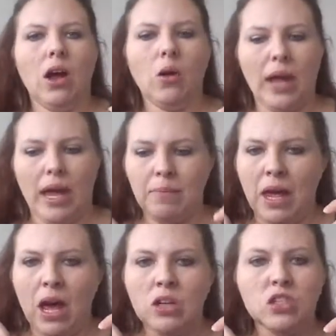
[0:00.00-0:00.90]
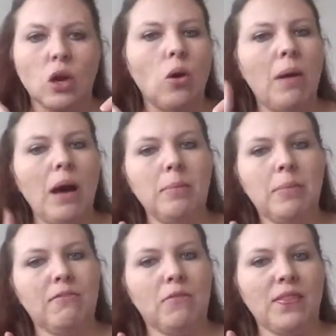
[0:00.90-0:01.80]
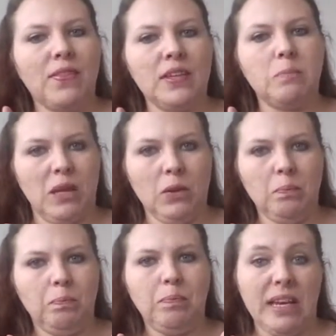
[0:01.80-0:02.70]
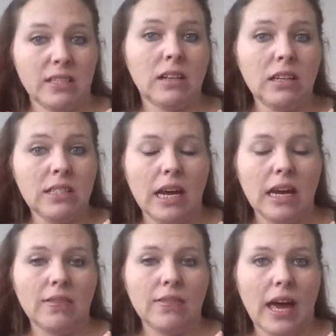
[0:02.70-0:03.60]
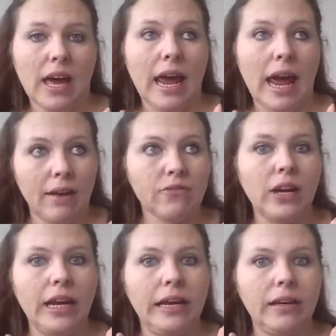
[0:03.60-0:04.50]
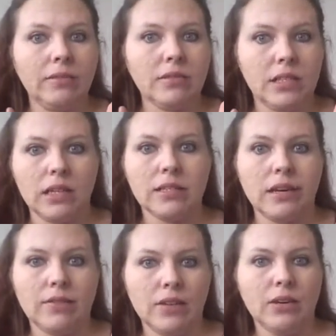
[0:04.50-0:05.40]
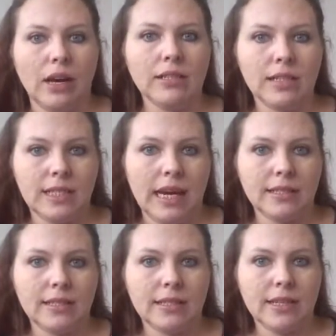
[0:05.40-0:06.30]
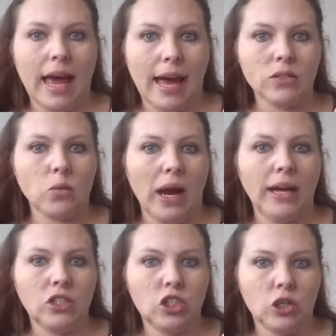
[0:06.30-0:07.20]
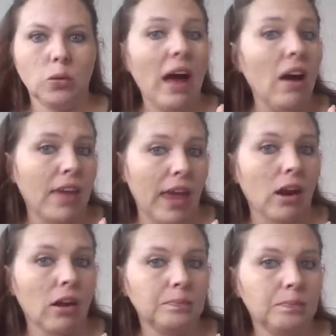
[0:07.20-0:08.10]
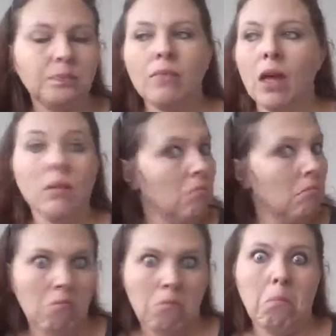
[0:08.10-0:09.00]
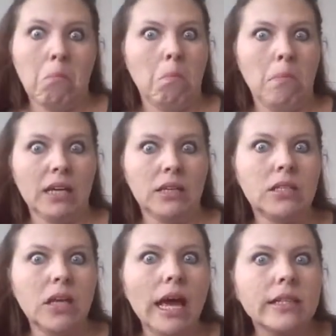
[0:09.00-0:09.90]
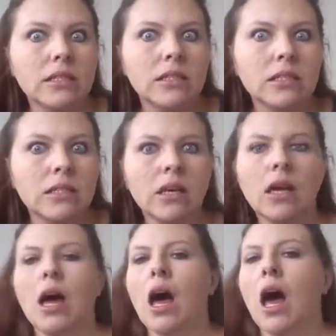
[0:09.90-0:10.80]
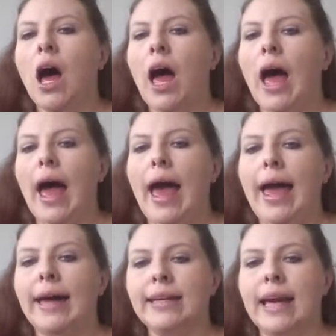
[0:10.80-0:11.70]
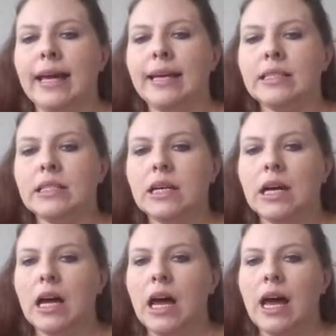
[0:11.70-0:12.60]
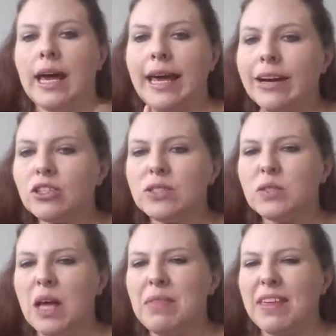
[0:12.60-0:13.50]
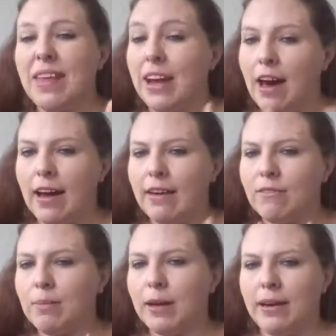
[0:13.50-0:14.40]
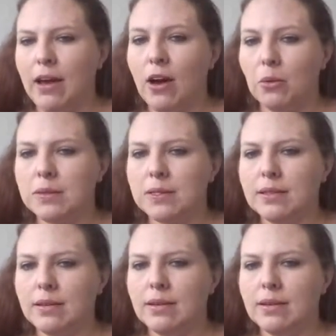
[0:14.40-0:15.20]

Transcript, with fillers: Okay, so Obama put forth this bill basically stating that every citizen of the United States has a right to health care. Makes sense. And yet, here's something that not everybody knows.